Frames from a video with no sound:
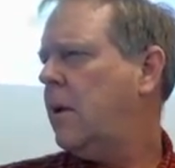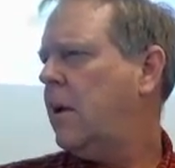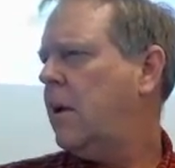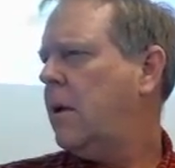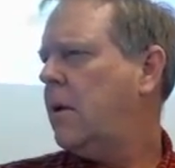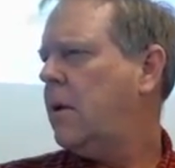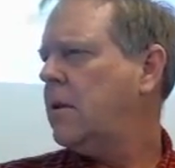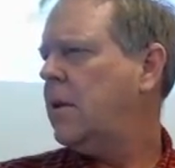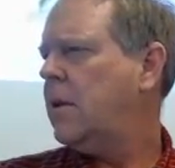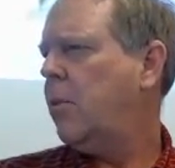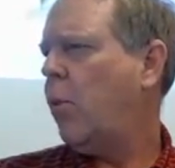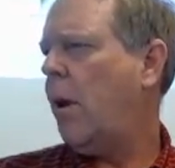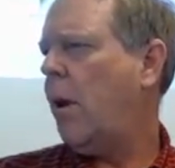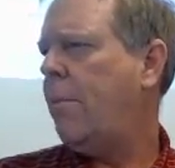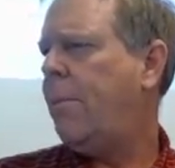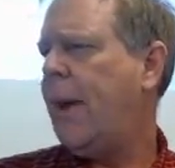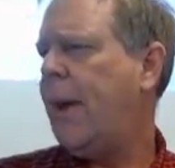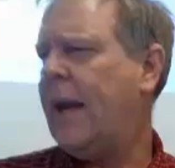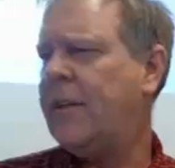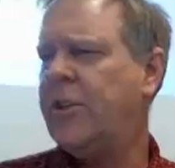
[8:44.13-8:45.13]
some
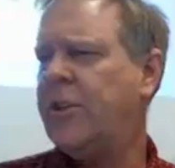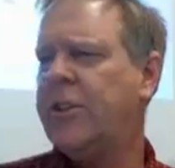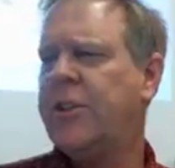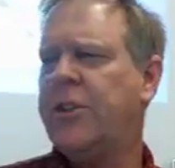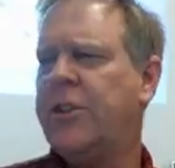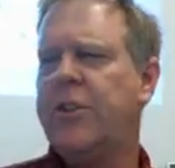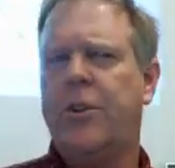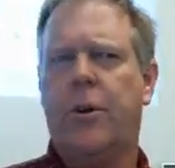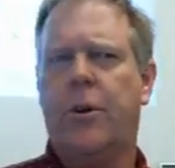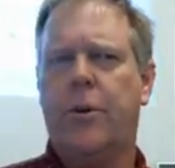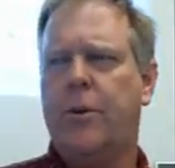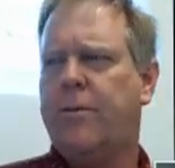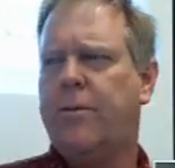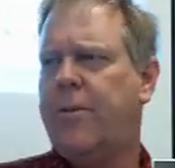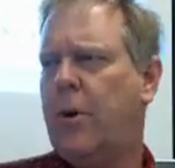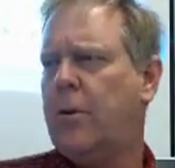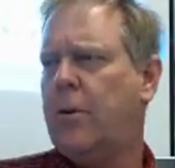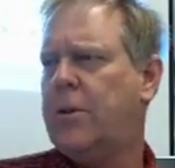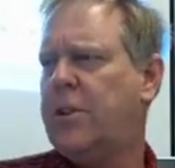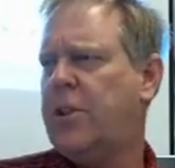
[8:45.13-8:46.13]
web pages to show you
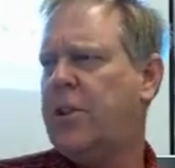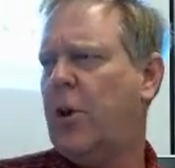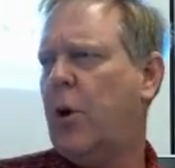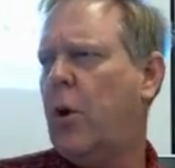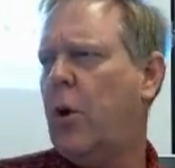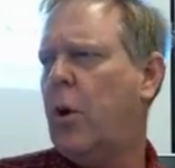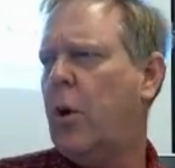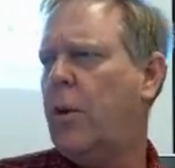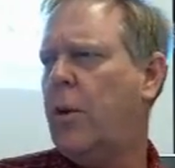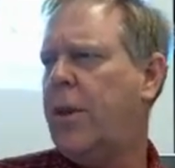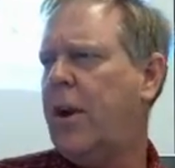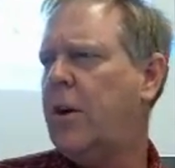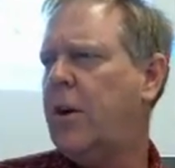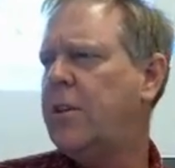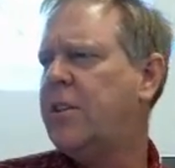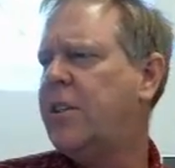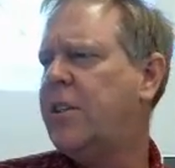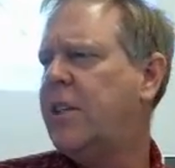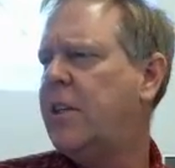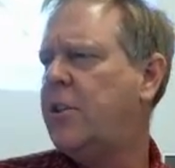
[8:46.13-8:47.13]
folks. So
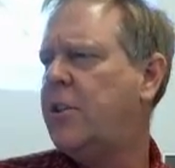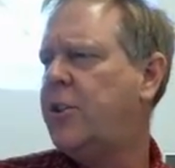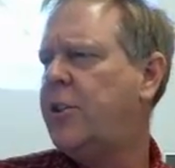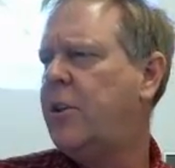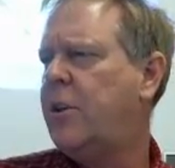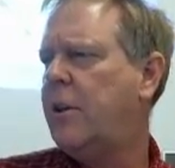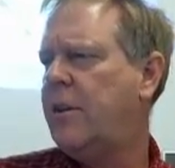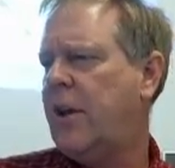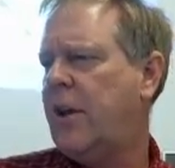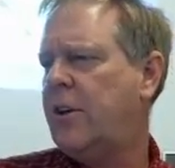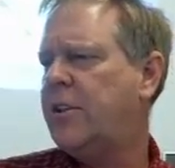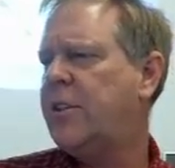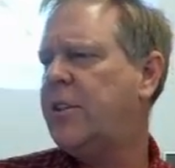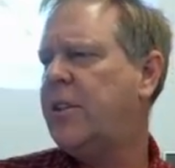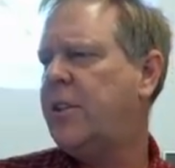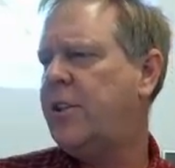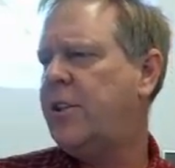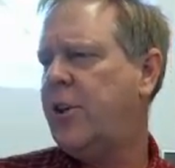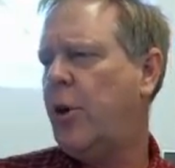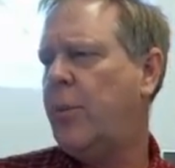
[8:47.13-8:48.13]
there's
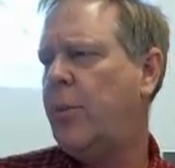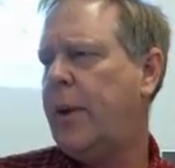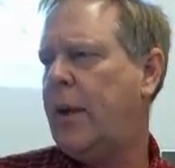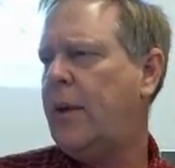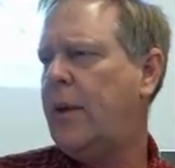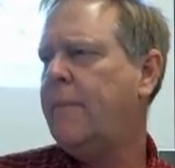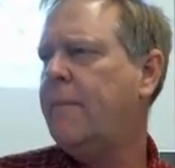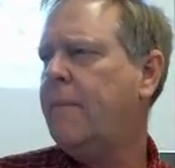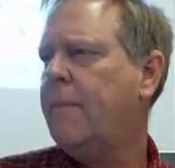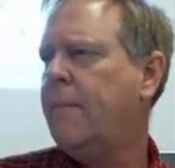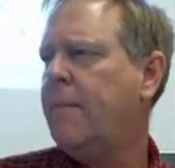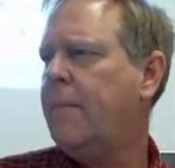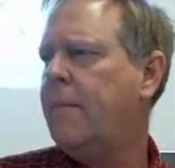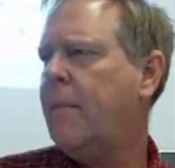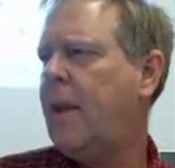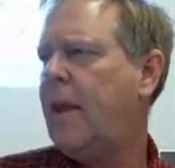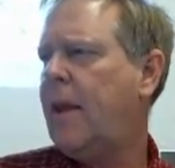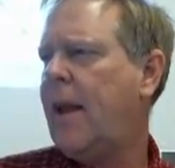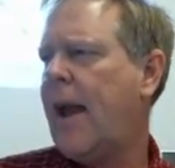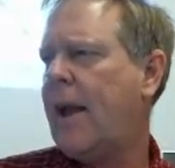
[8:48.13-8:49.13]
the Joby
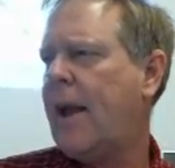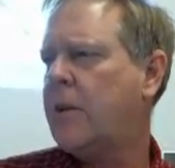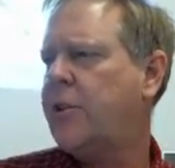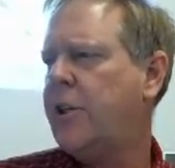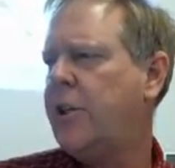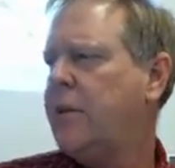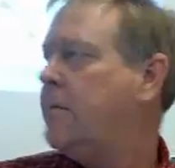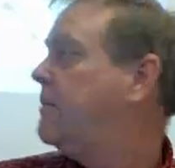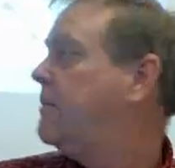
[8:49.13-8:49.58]
in action,